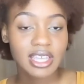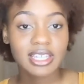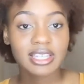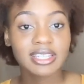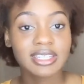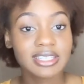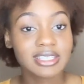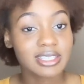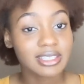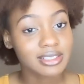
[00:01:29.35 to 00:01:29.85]

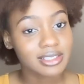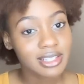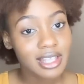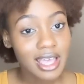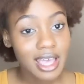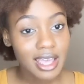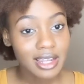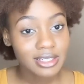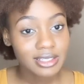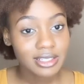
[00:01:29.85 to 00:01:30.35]
It is
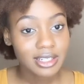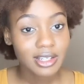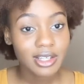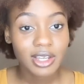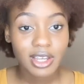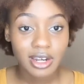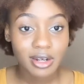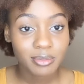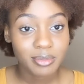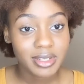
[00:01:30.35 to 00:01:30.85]
not
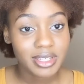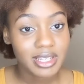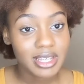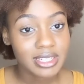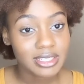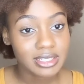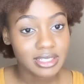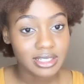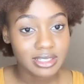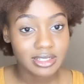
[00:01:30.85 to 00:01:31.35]
going to be
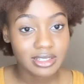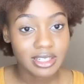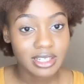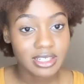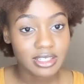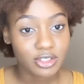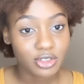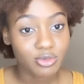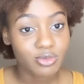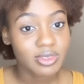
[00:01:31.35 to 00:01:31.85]
as easy
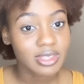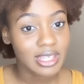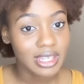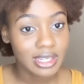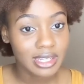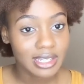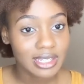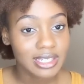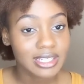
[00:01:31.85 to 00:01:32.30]
as you think,